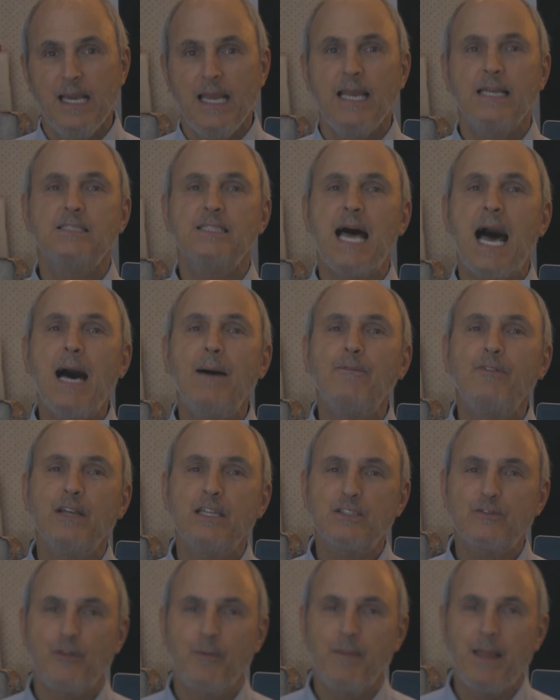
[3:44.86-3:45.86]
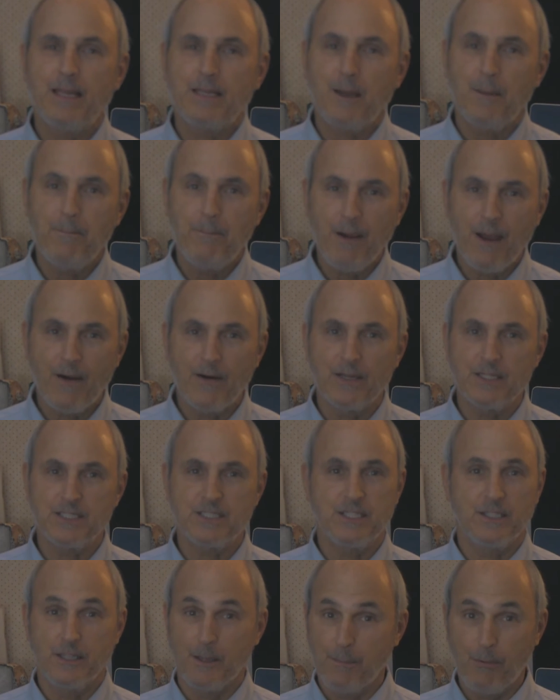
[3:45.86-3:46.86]
It's obvious from that
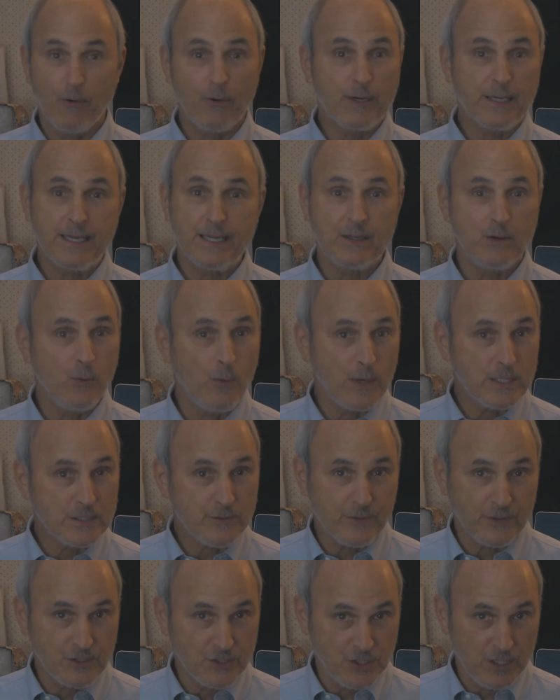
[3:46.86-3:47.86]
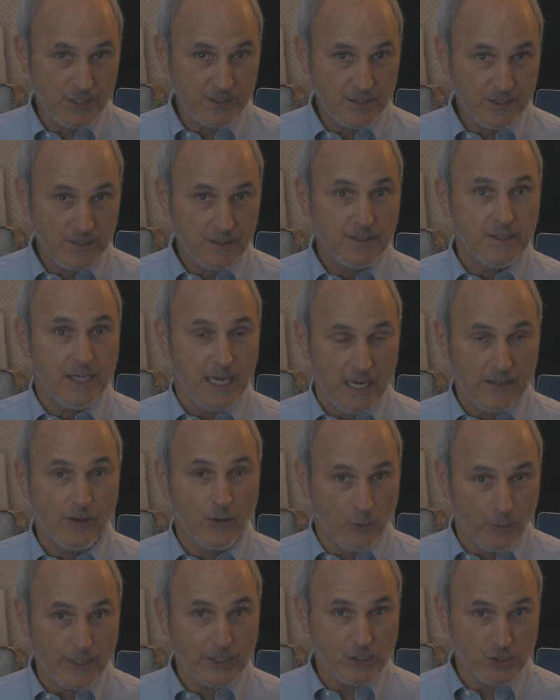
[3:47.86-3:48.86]
comparison, the poor kid in West Virginia and
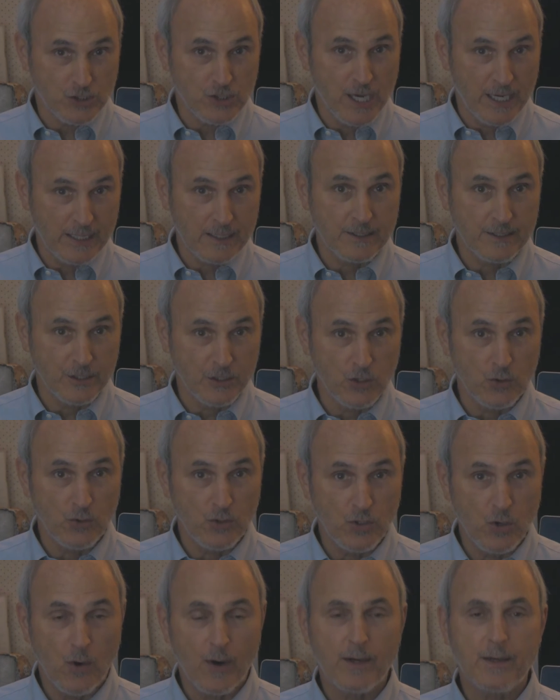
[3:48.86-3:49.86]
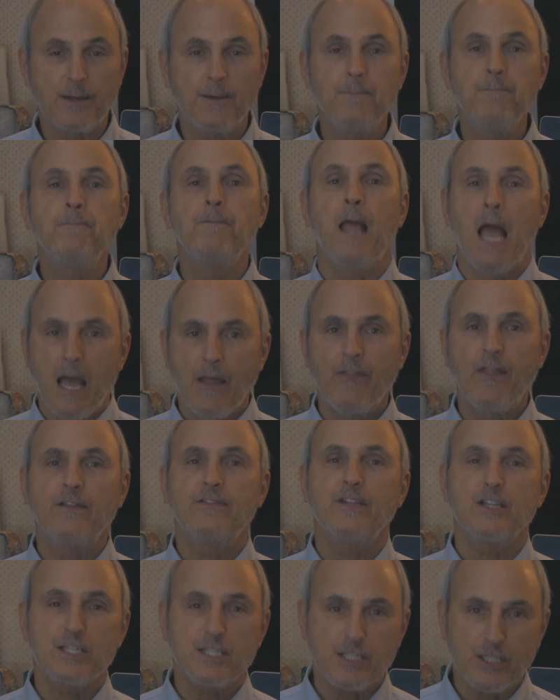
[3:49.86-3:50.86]
the rich Donald in New York,
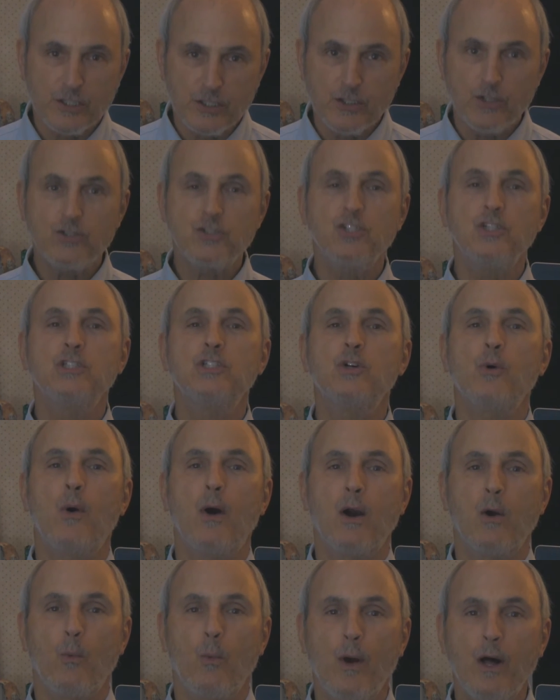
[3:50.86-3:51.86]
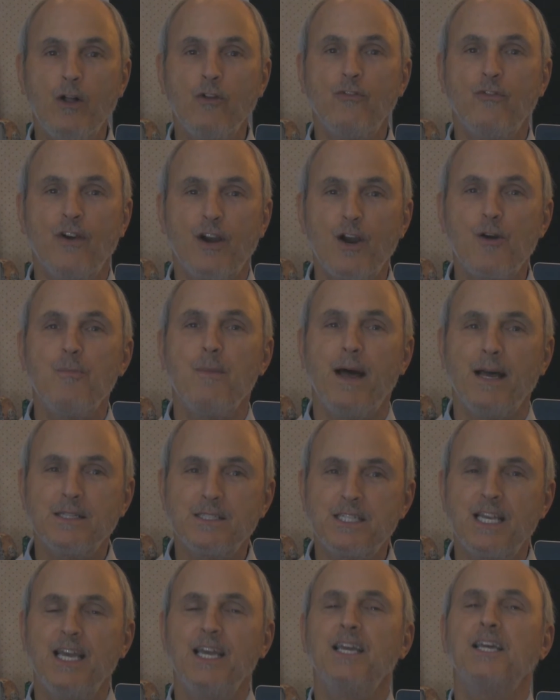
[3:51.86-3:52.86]
that the solution to our welfare
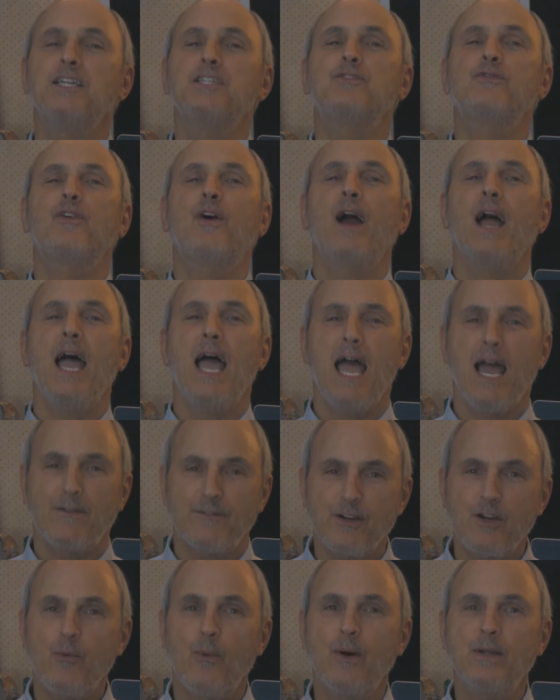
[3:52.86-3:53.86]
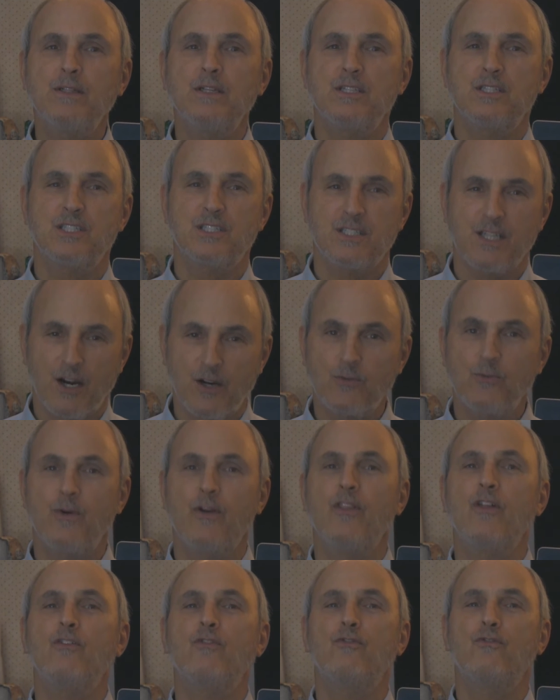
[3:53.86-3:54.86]
mess is for everyone to start
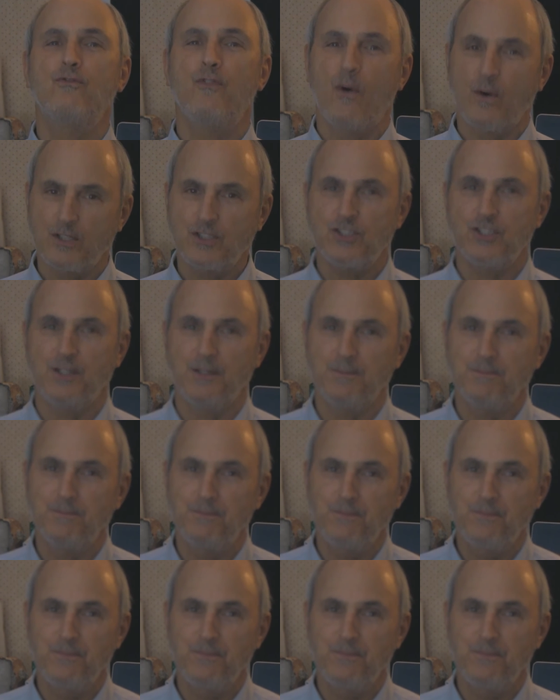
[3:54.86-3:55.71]
with a fortune.